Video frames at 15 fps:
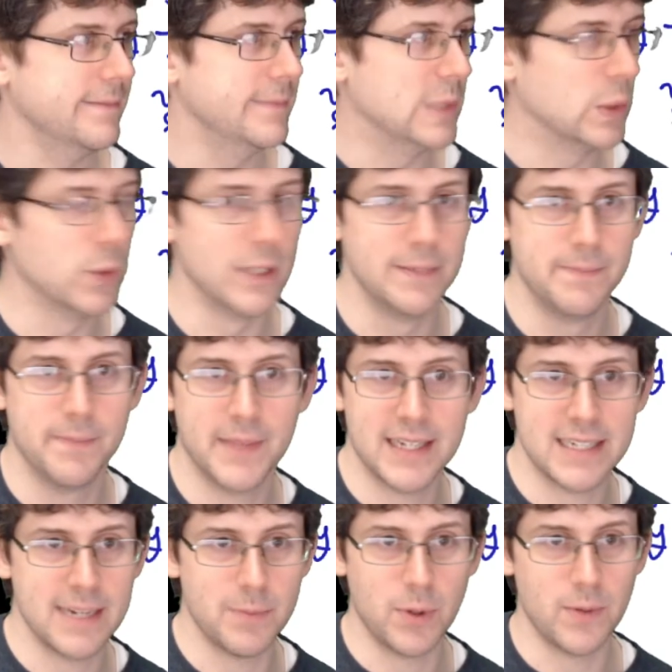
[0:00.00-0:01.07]
Cool,
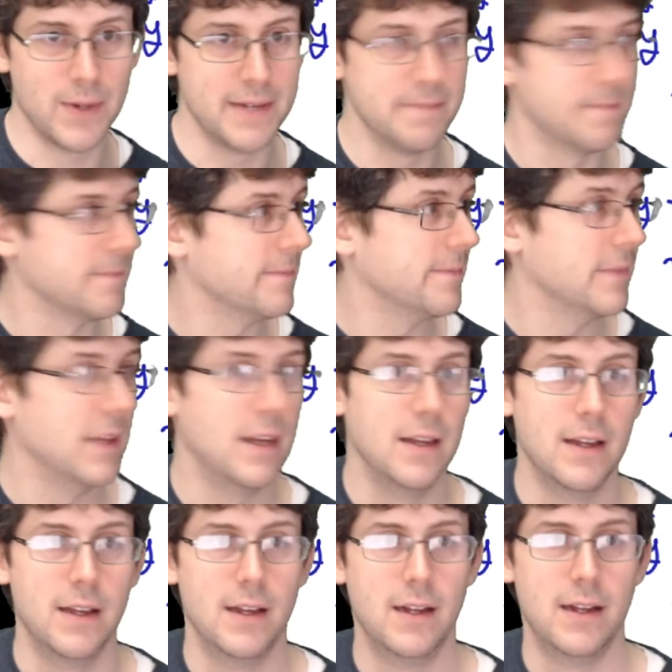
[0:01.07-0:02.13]
that's 8.1.
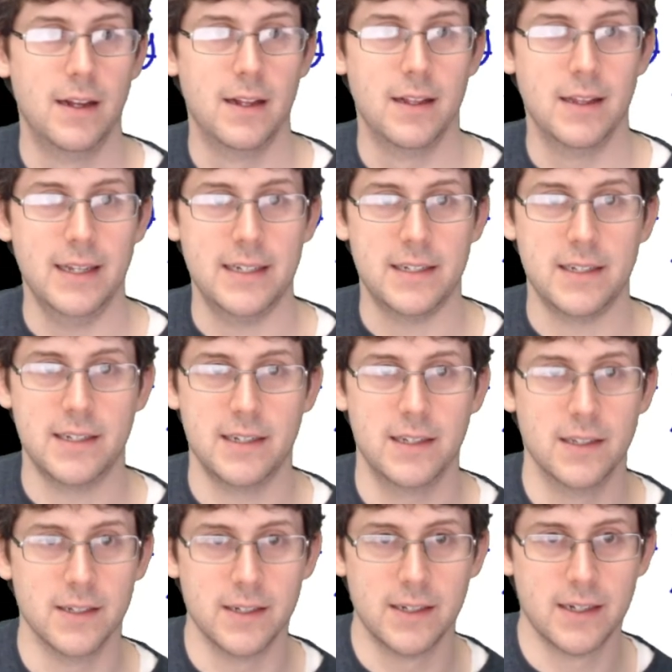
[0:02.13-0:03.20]
Let's
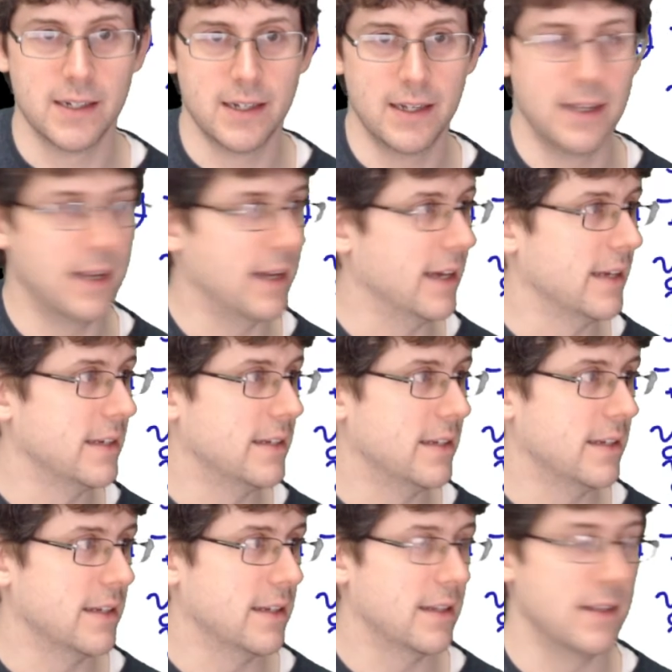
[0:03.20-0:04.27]
look
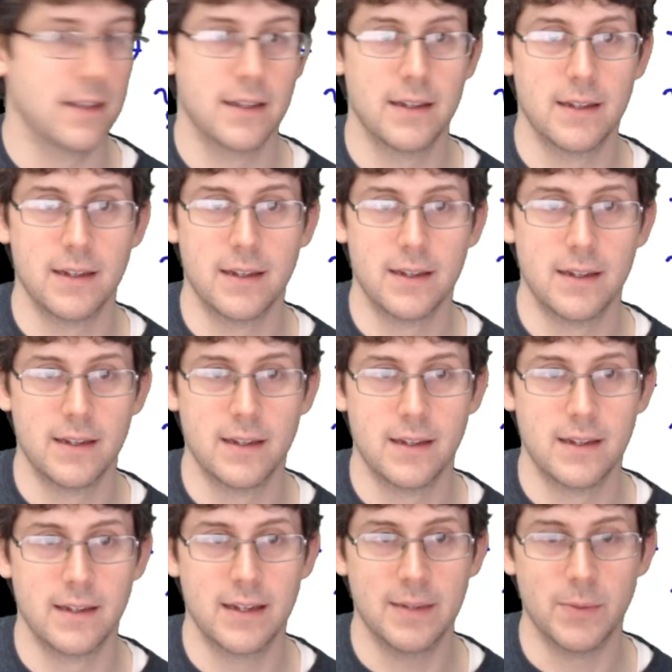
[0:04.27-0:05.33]
at
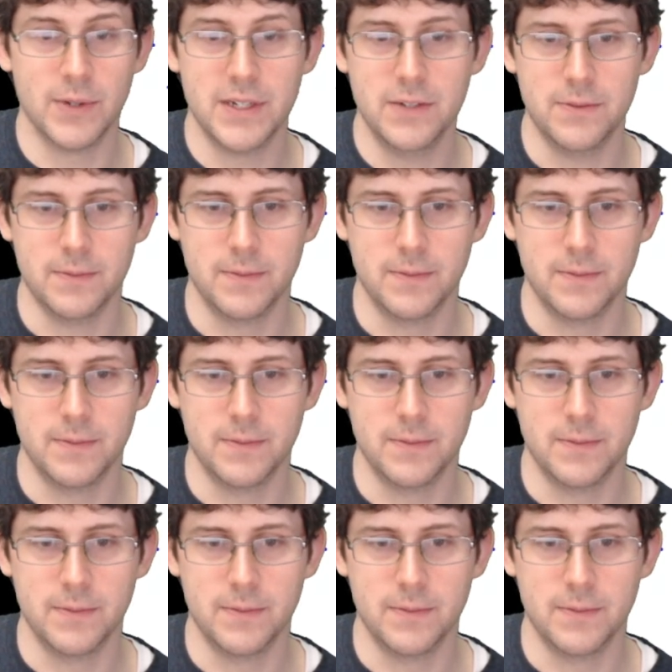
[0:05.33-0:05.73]
8.2.